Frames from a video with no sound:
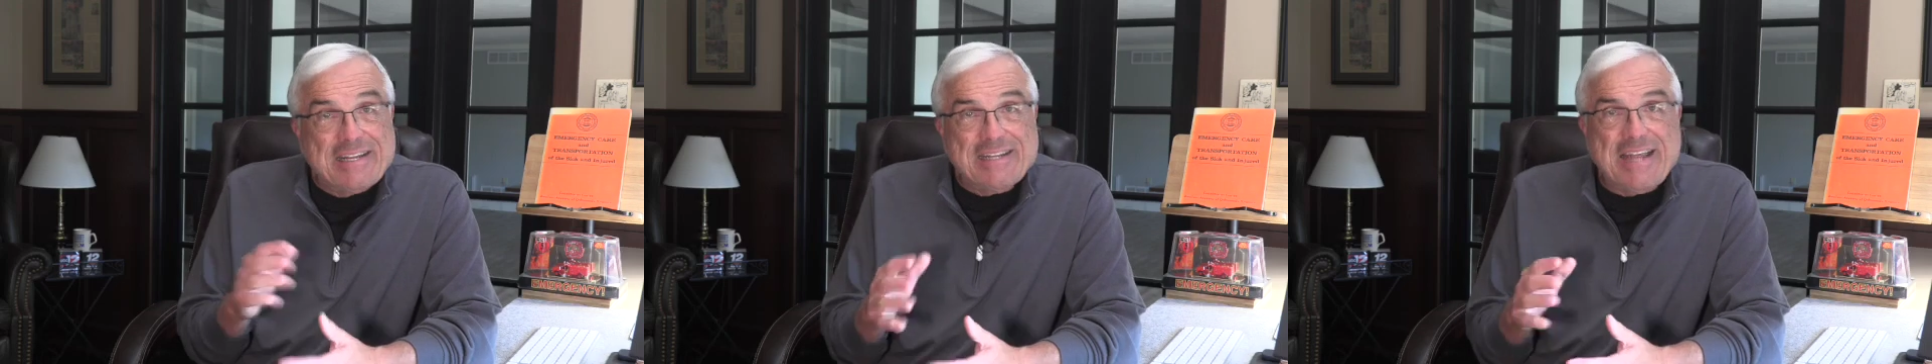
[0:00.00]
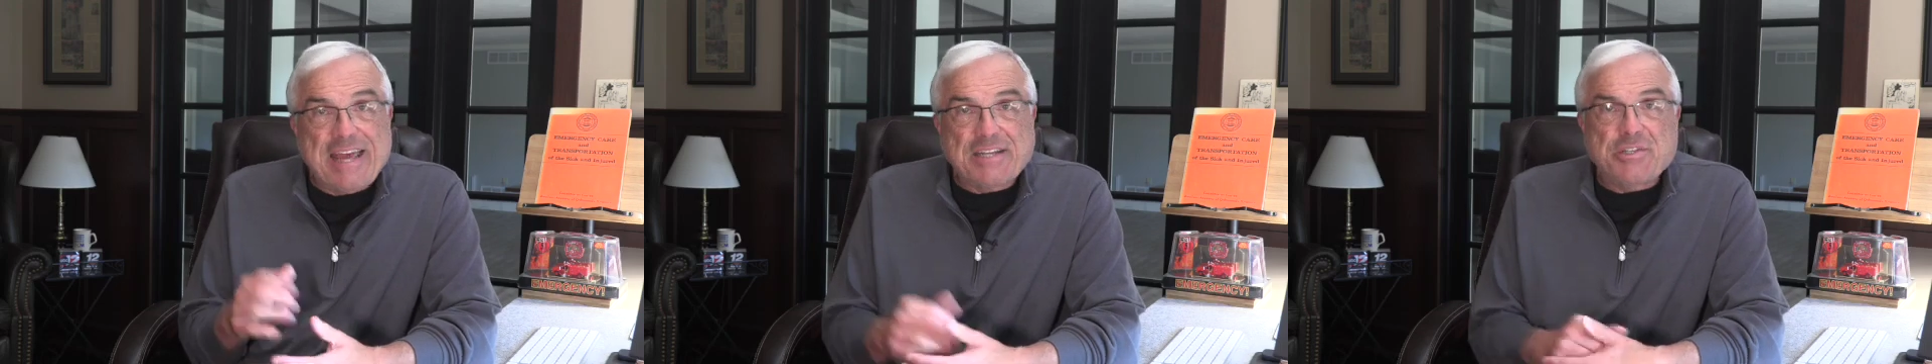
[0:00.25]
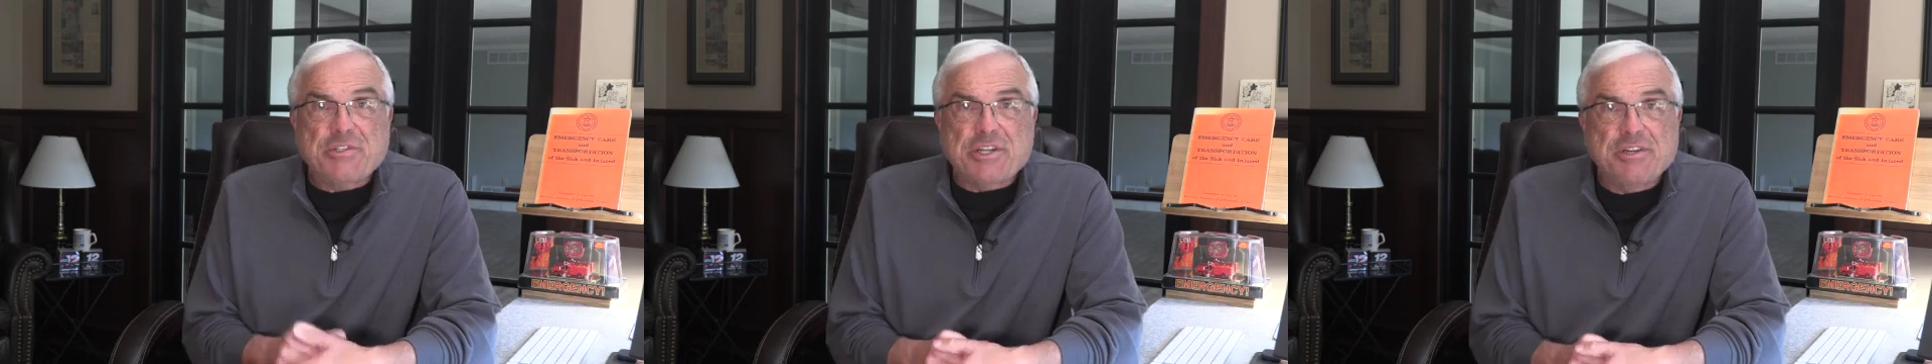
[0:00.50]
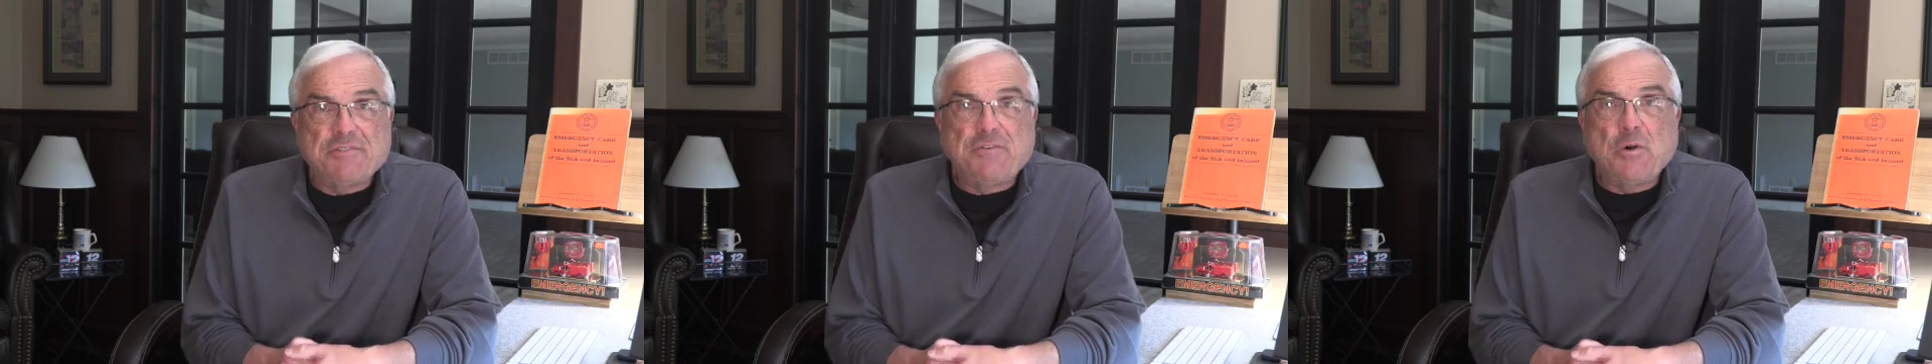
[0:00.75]
Next,
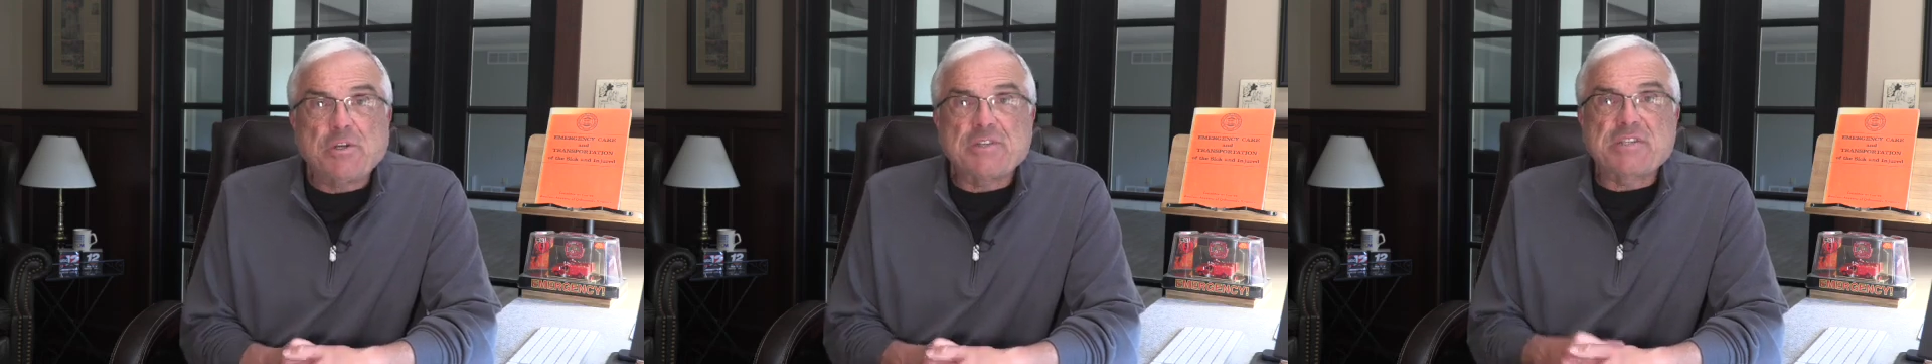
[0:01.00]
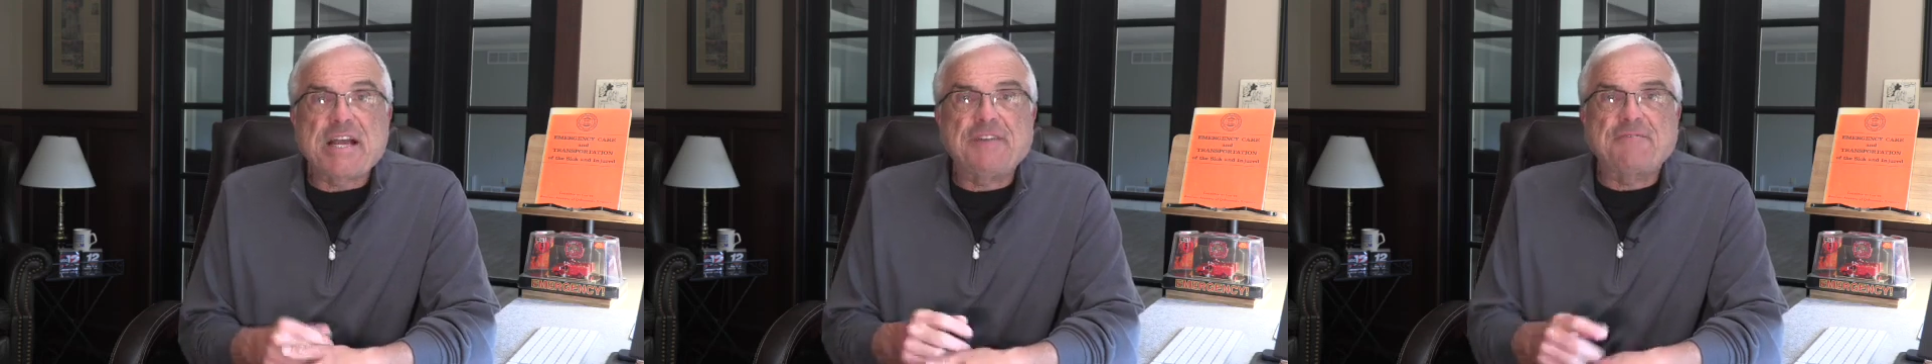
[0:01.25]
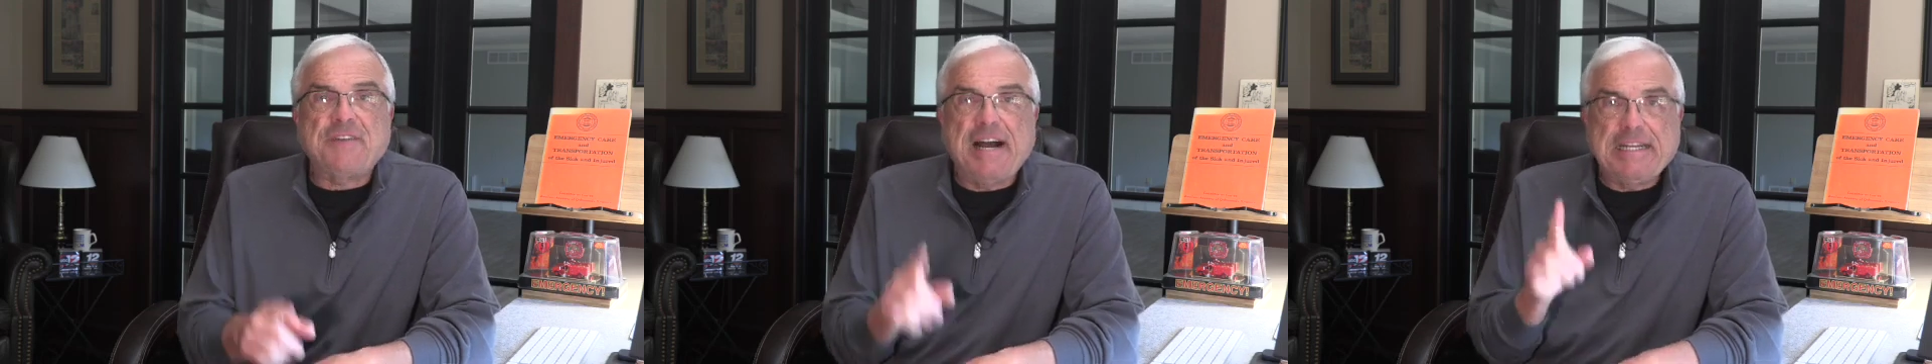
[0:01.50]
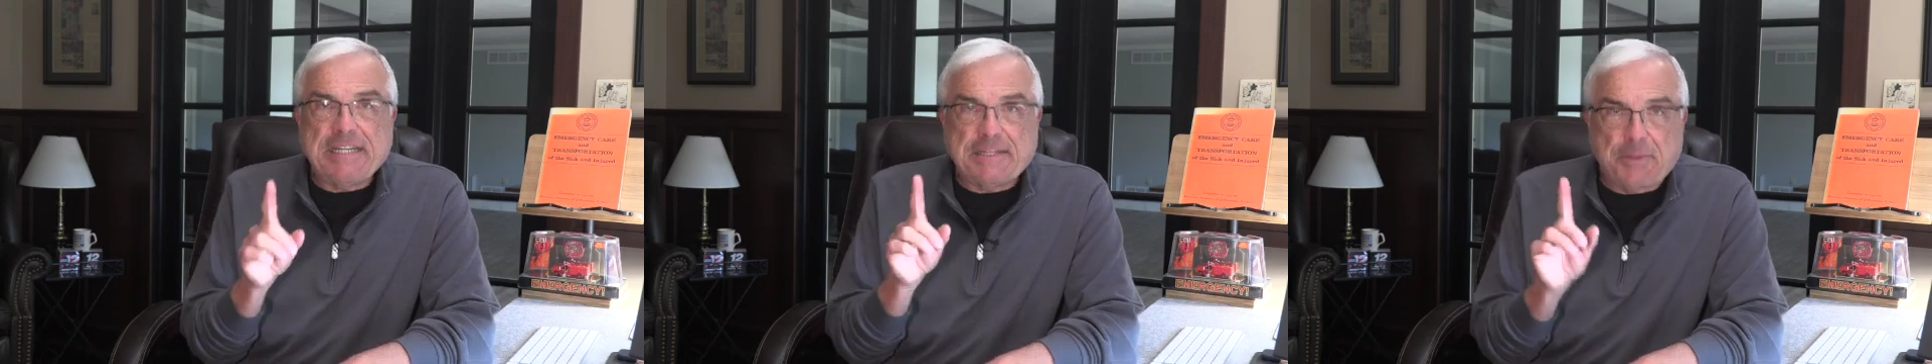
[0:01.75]
focus on
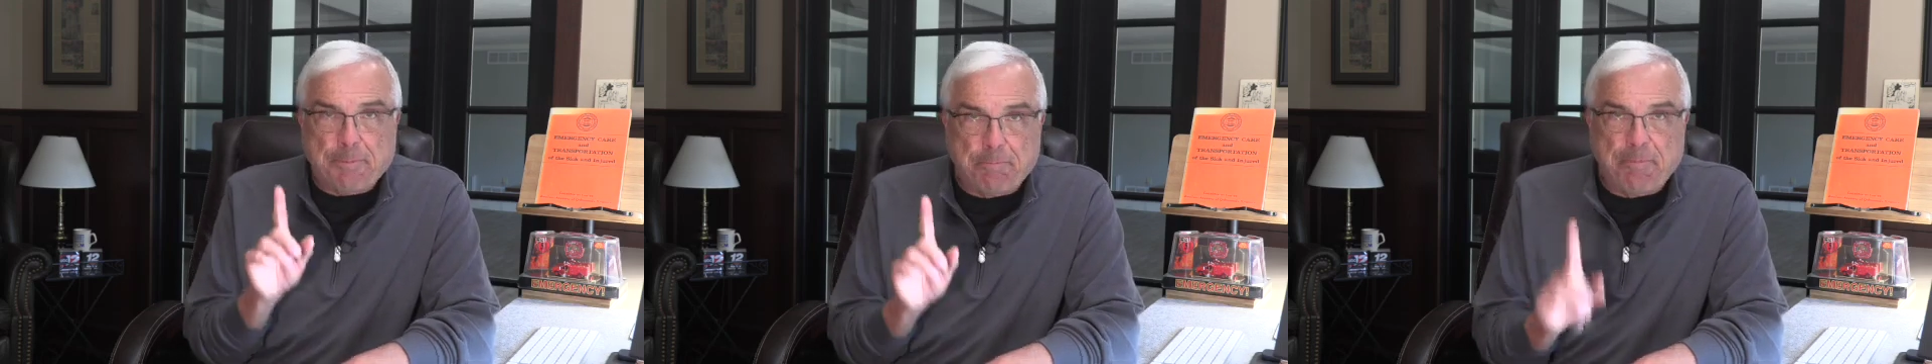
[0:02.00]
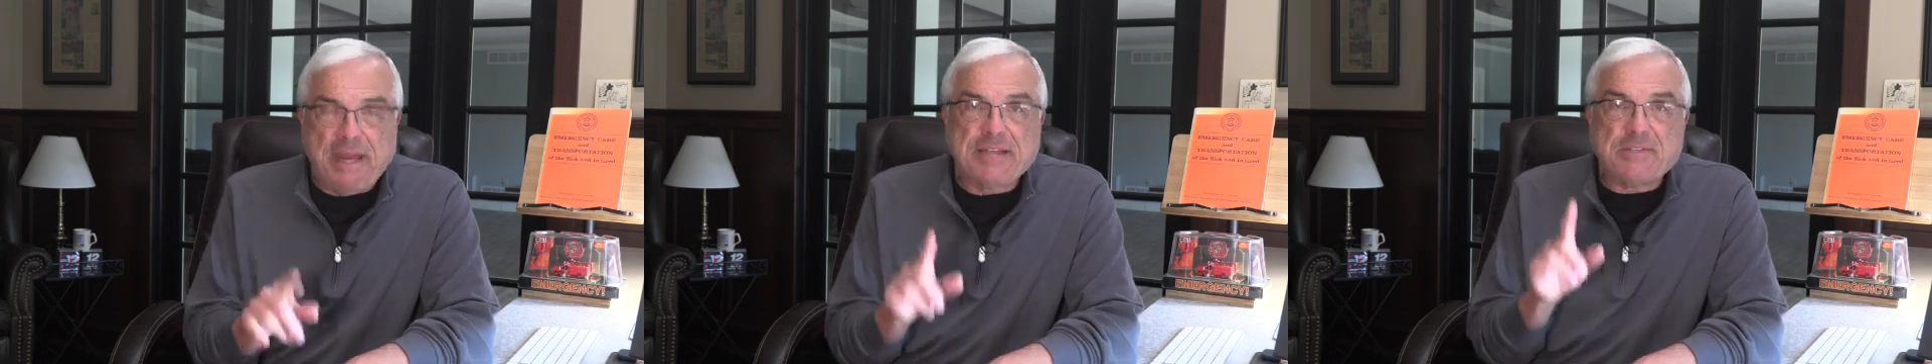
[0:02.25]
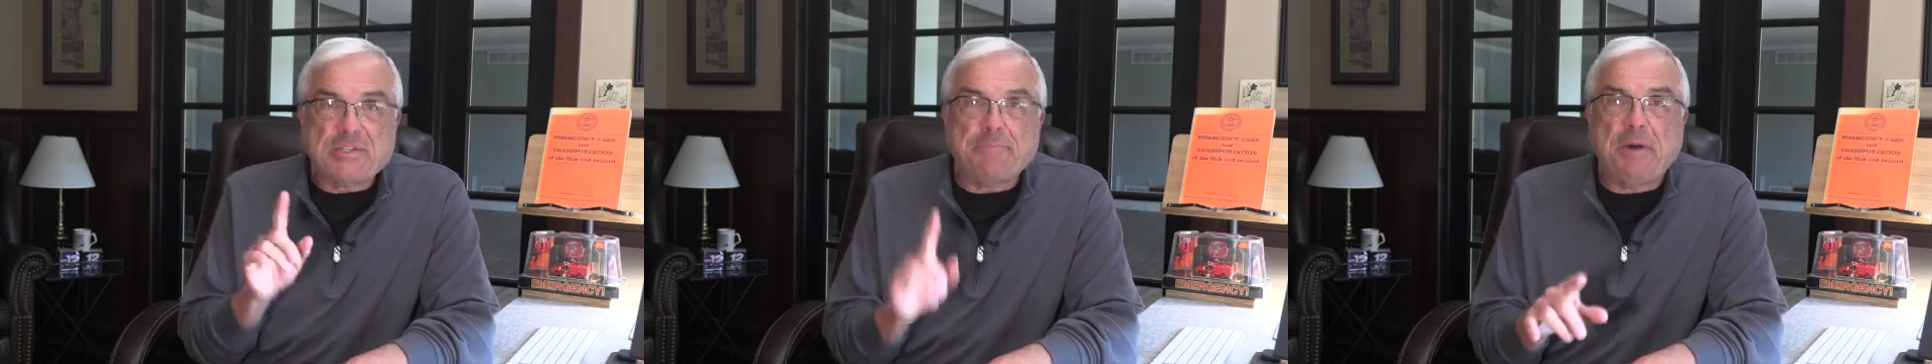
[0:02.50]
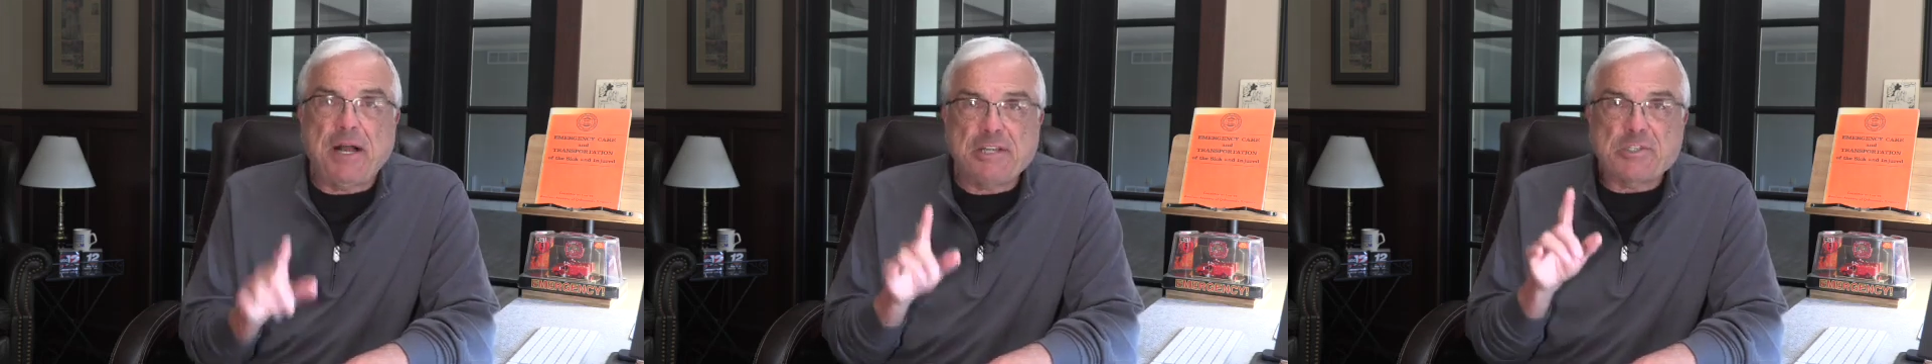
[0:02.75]
finding the best
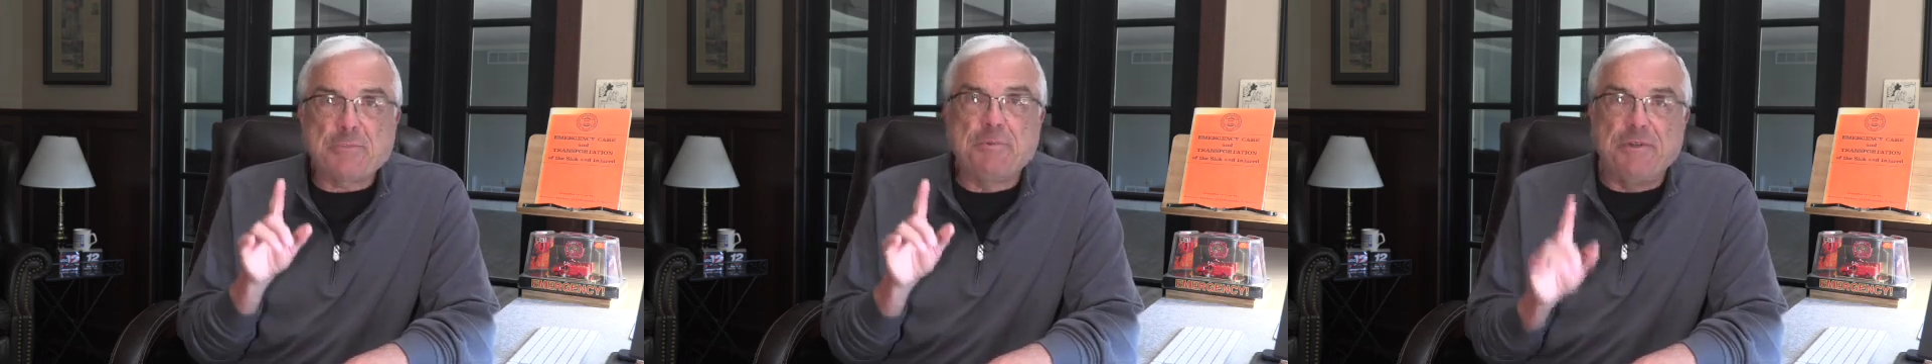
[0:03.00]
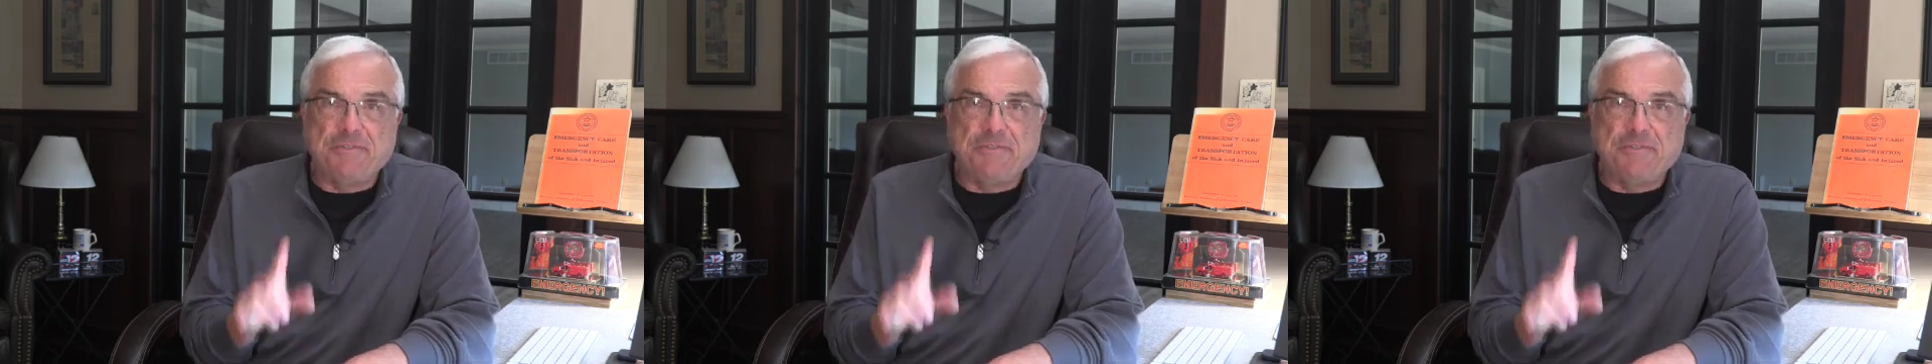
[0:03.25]
possible